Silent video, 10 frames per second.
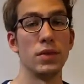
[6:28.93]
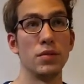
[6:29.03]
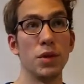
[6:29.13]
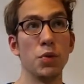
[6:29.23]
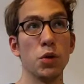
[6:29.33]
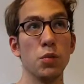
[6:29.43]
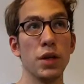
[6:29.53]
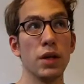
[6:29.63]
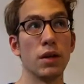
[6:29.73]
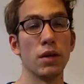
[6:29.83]

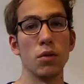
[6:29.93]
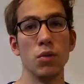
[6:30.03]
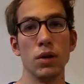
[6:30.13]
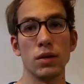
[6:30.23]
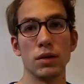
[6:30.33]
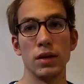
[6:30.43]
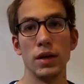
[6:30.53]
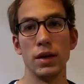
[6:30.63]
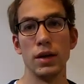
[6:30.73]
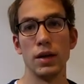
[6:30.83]
diplomee will
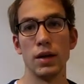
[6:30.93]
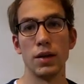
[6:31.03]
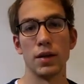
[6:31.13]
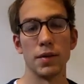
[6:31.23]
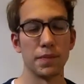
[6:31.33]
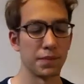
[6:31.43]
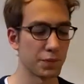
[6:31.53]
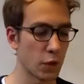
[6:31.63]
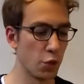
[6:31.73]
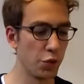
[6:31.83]

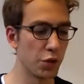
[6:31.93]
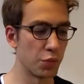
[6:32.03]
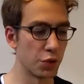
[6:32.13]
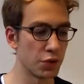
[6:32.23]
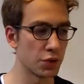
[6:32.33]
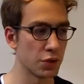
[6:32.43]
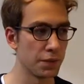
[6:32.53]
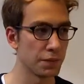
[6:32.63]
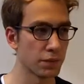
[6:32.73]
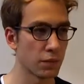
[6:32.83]
reimburse
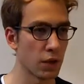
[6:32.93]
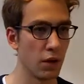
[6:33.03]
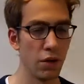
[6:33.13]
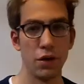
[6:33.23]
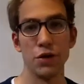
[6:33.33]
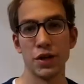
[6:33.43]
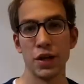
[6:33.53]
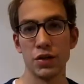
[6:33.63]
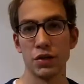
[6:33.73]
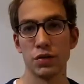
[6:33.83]
their
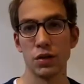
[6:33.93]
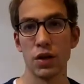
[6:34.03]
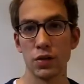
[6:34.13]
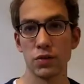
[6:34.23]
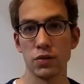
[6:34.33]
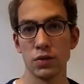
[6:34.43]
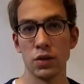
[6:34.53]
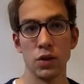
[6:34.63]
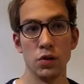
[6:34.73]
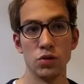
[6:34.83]
education costs
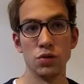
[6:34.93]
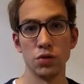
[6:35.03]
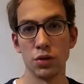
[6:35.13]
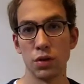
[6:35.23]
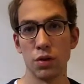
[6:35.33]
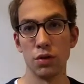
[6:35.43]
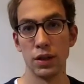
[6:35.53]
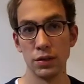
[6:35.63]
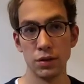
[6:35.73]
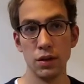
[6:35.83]
sooner or
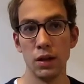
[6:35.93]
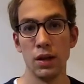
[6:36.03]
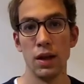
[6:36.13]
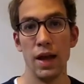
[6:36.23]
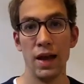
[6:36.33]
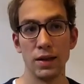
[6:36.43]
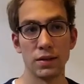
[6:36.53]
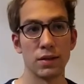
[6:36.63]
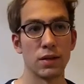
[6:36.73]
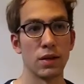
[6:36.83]
later, and
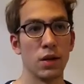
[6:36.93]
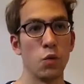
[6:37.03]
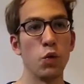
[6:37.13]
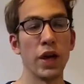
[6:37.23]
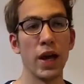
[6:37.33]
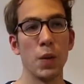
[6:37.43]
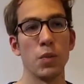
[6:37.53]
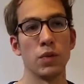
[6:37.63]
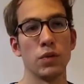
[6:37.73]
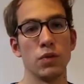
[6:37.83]
we
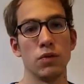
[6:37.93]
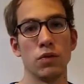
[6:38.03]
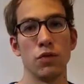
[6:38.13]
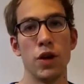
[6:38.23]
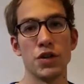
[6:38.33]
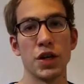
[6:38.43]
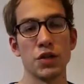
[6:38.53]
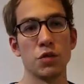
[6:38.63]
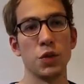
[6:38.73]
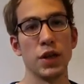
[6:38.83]
aim for
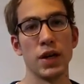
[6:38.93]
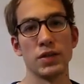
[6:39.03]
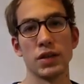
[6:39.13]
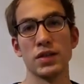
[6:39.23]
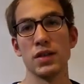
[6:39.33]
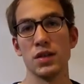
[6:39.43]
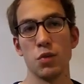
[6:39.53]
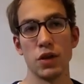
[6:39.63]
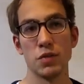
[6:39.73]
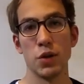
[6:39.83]
education to be as
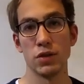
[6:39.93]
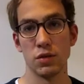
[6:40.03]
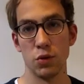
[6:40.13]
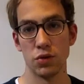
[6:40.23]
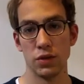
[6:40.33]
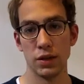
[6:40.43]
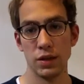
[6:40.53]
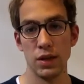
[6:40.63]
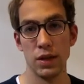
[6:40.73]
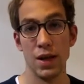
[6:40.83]
accessible as possible so that
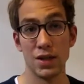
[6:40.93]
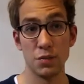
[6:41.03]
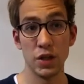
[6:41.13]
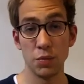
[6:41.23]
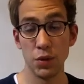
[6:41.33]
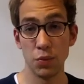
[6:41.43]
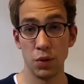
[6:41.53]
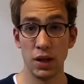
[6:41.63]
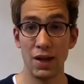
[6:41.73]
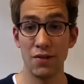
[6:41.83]
as many people
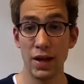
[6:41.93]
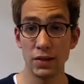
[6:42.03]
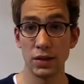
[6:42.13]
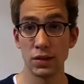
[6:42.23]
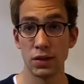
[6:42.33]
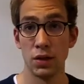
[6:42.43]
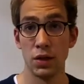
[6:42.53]
have access